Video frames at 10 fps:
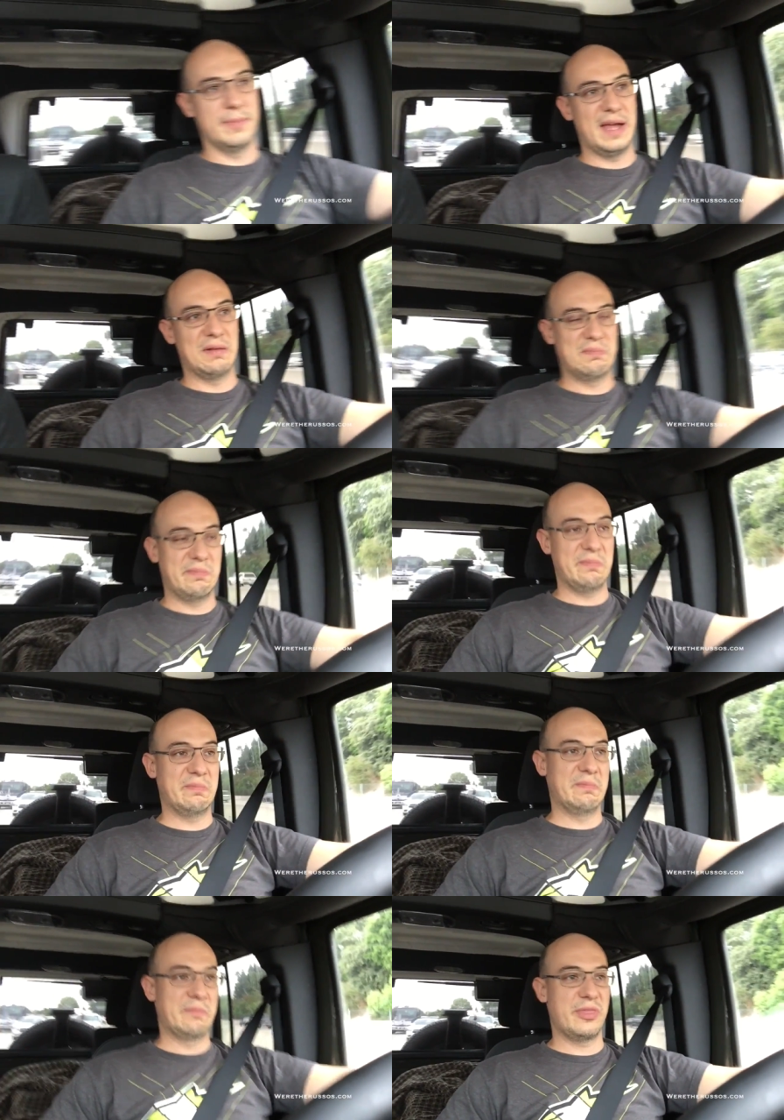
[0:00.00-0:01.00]
about
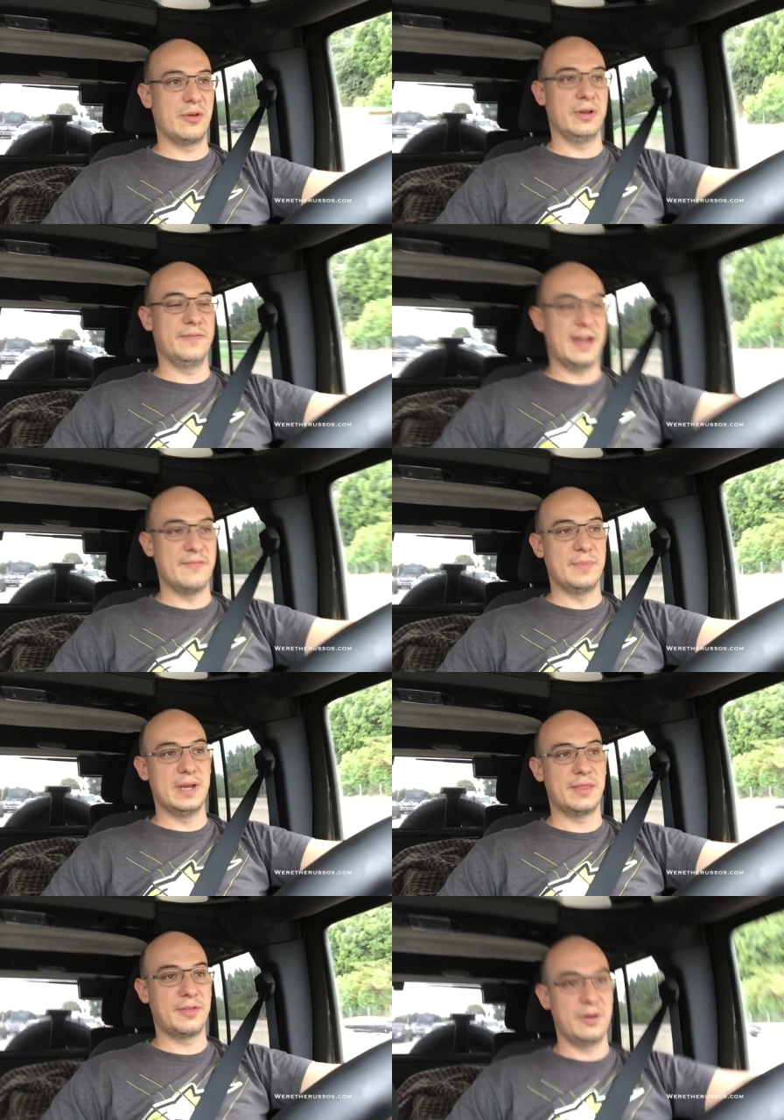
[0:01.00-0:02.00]
mm, 35
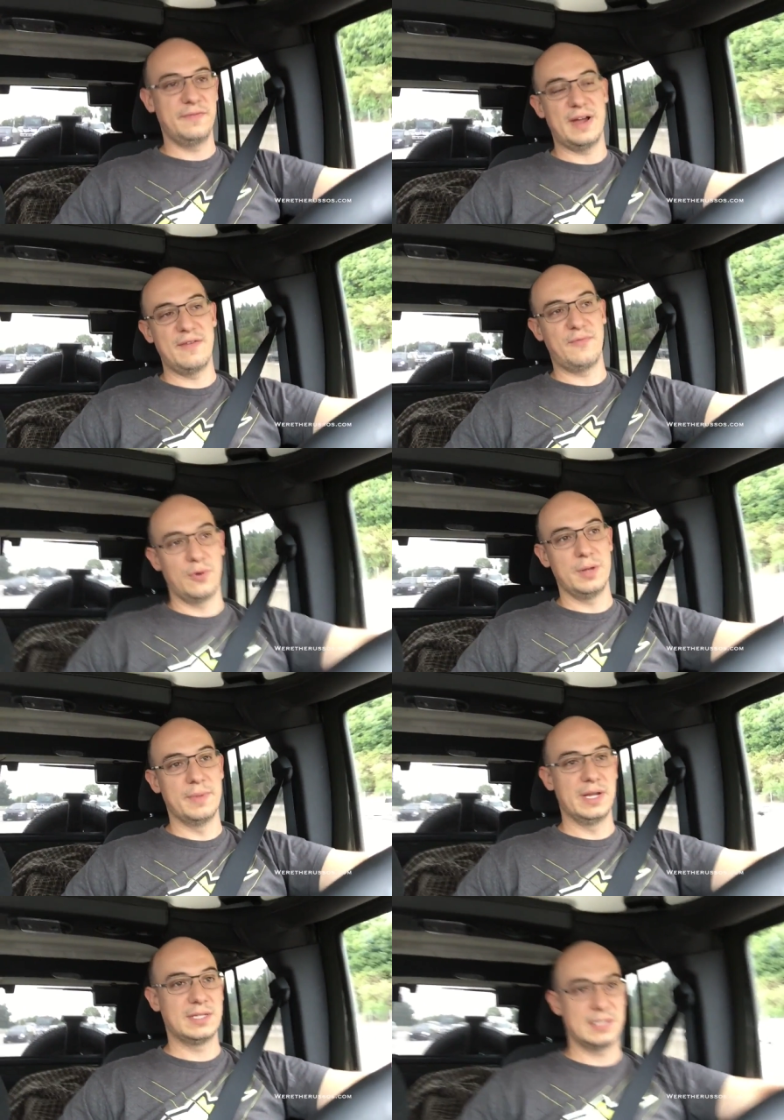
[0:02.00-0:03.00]
minutes, 35, 40
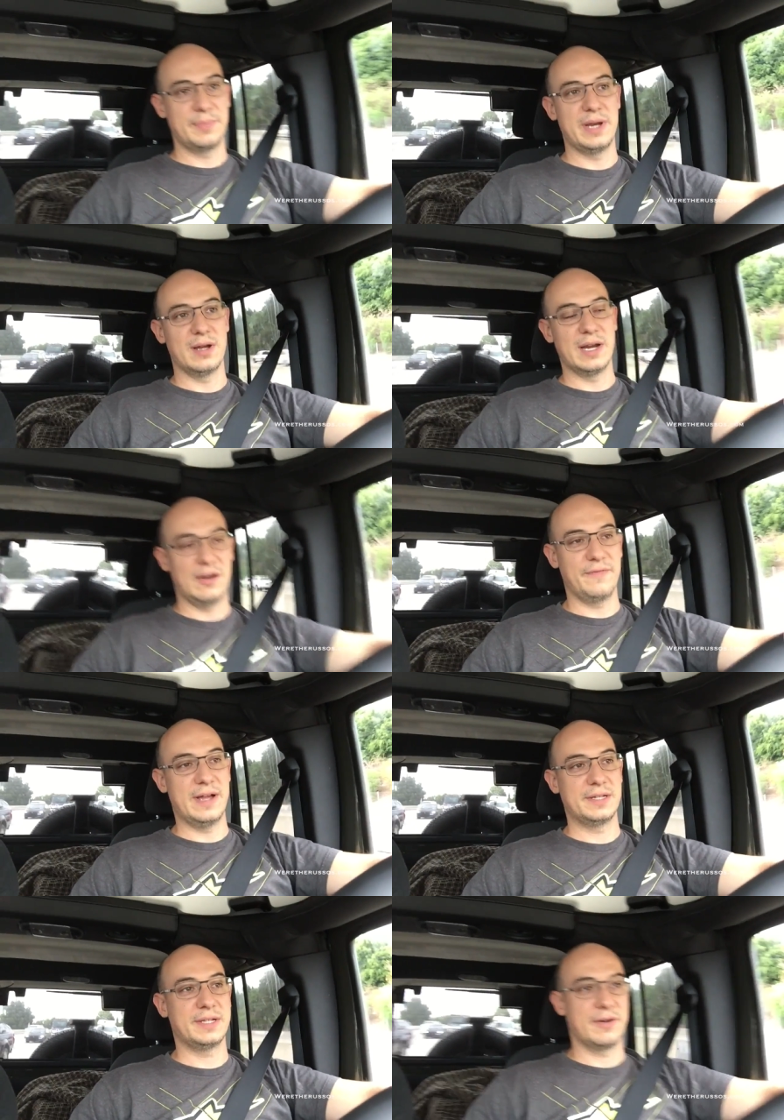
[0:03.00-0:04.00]
minutes, depending on how
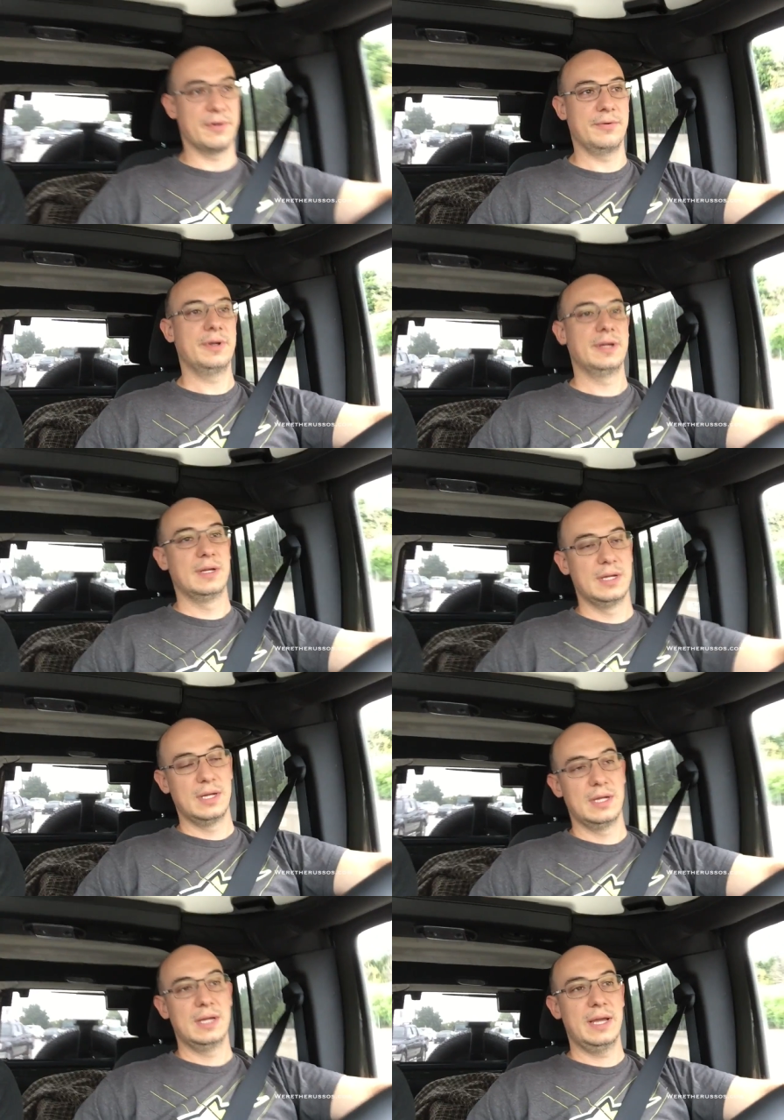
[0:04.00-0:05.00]
fast I rode.
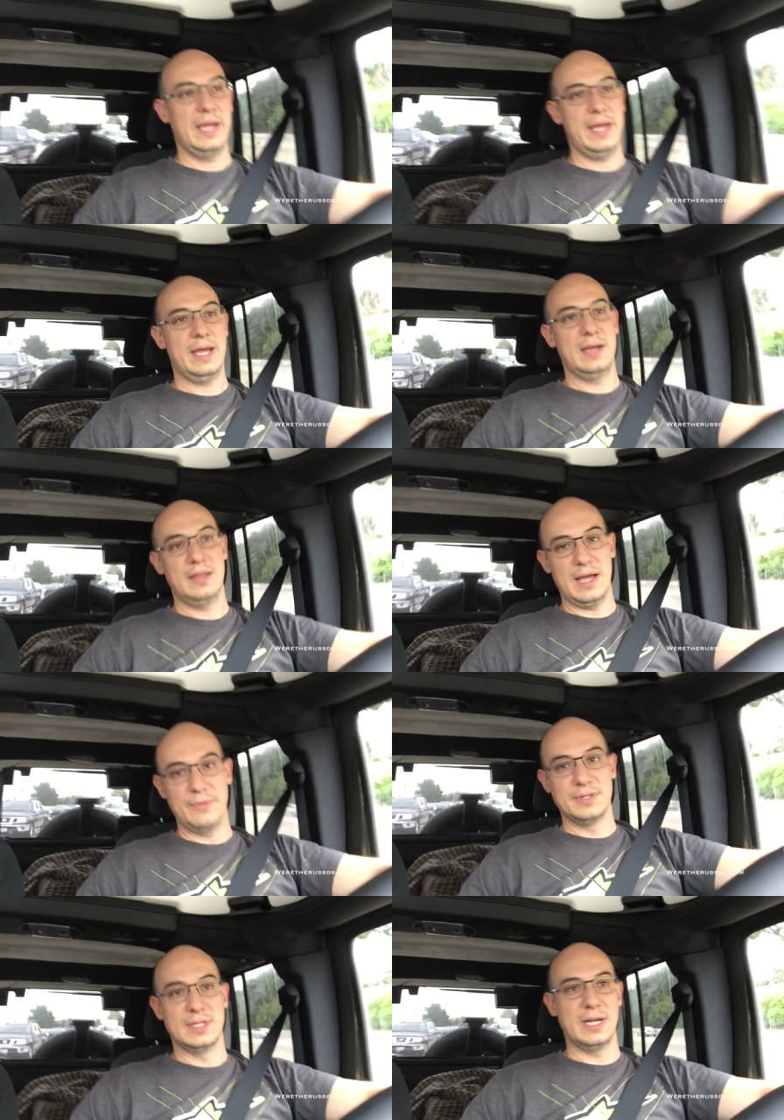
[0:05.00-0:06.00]
And
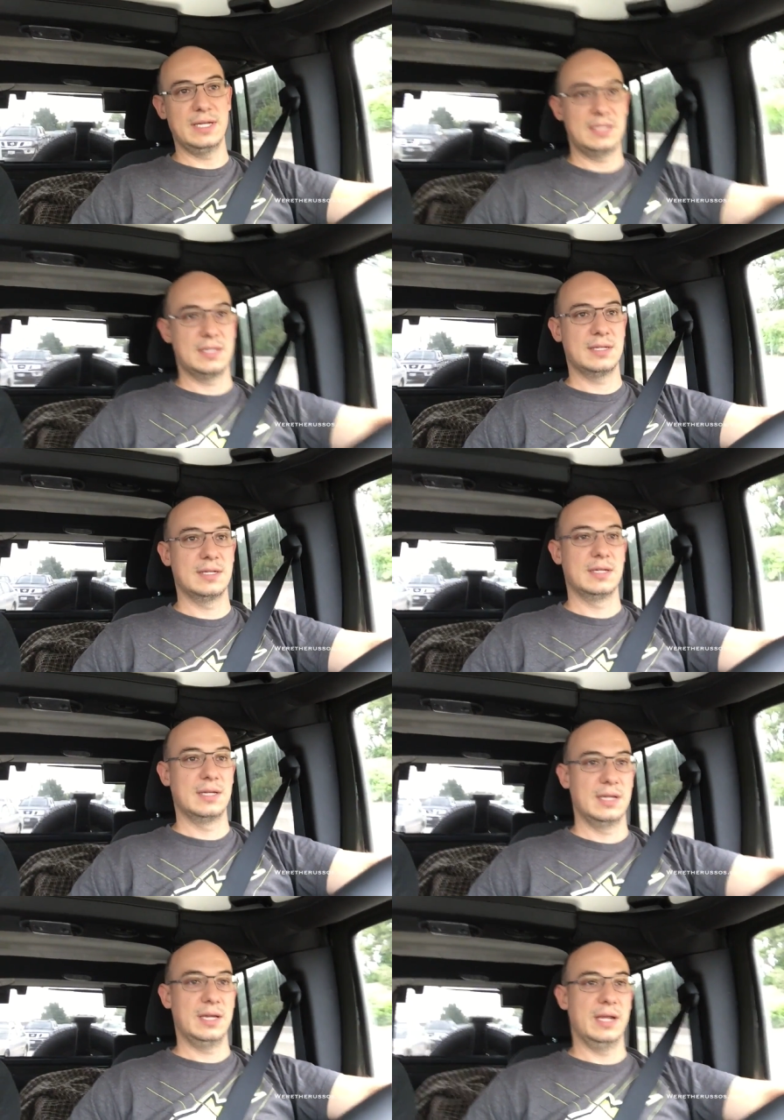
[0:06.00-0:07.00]
that was nice.
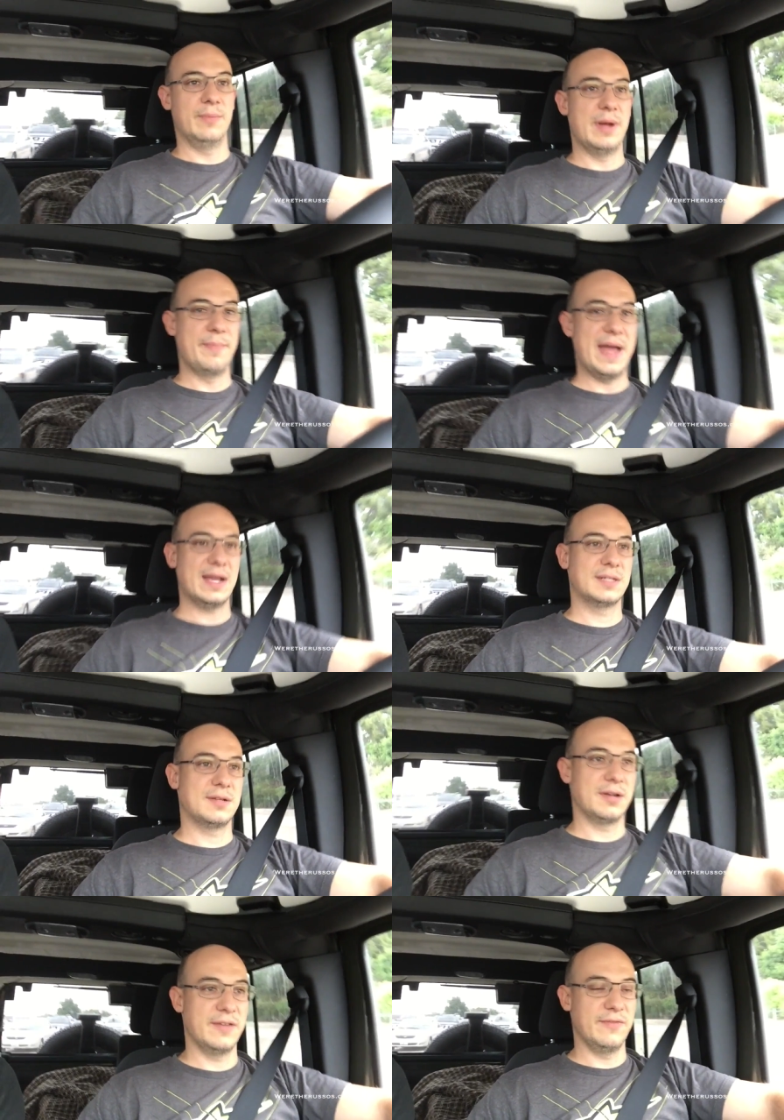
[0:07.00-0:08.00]
And my back
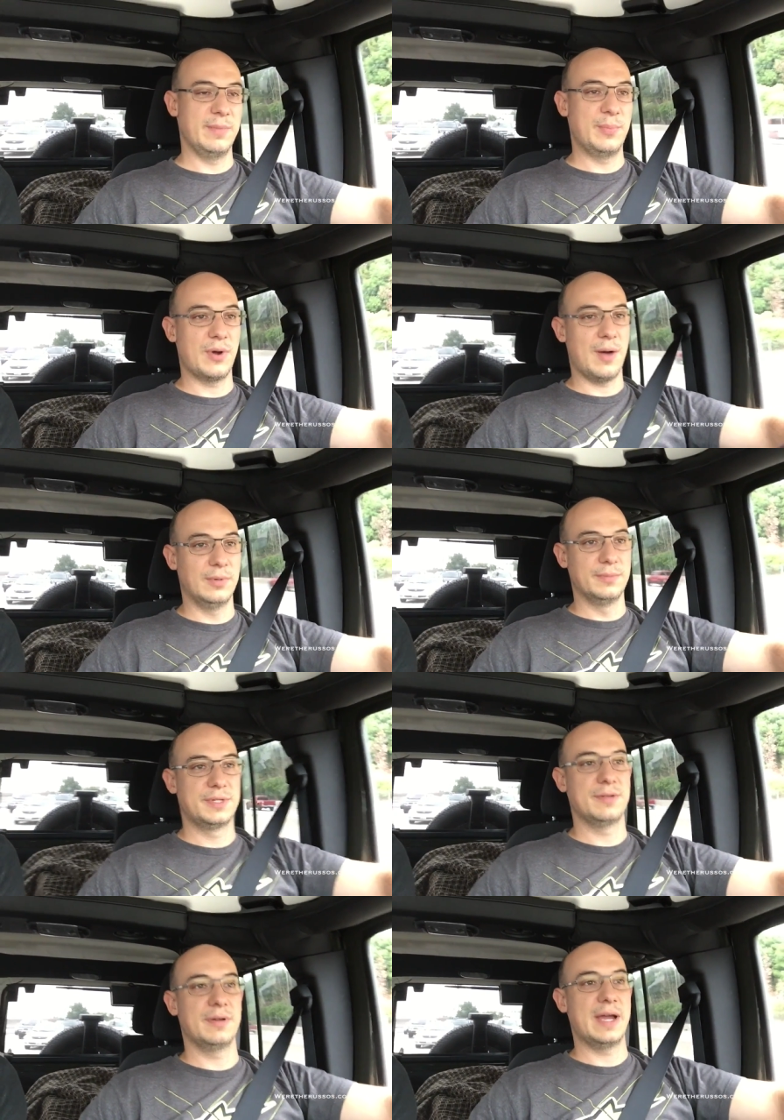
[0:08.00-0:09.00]
started giving me
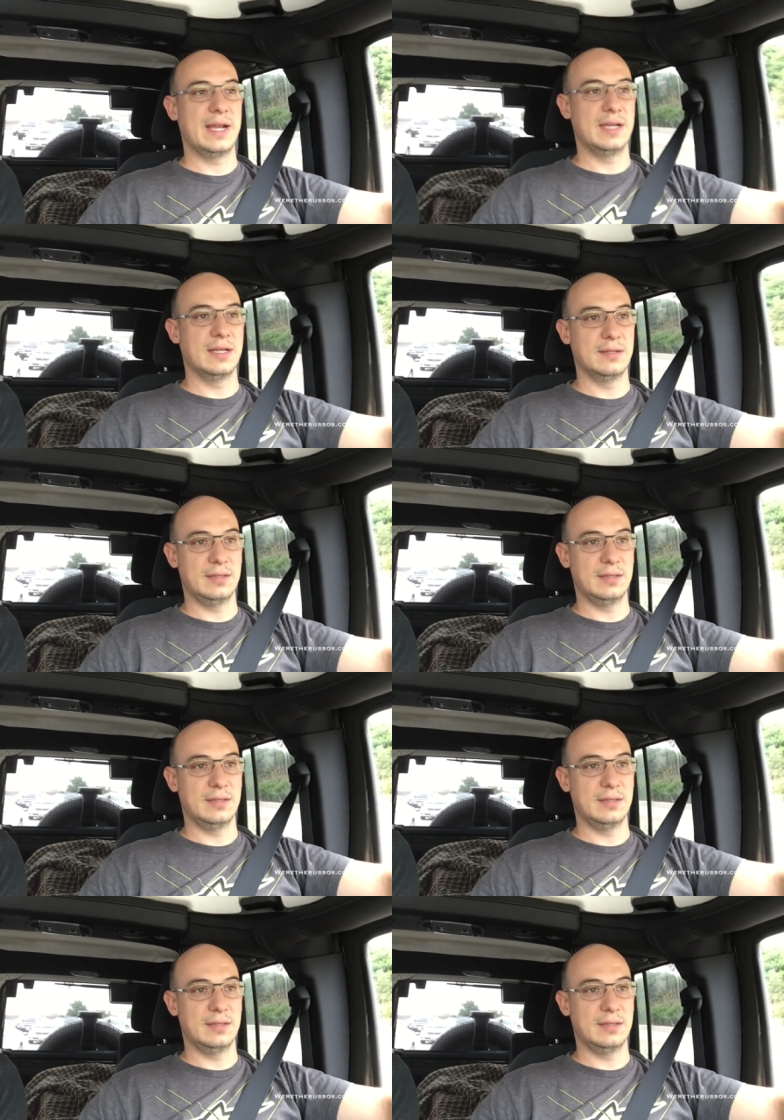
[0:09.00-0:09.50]
problems, so I had to,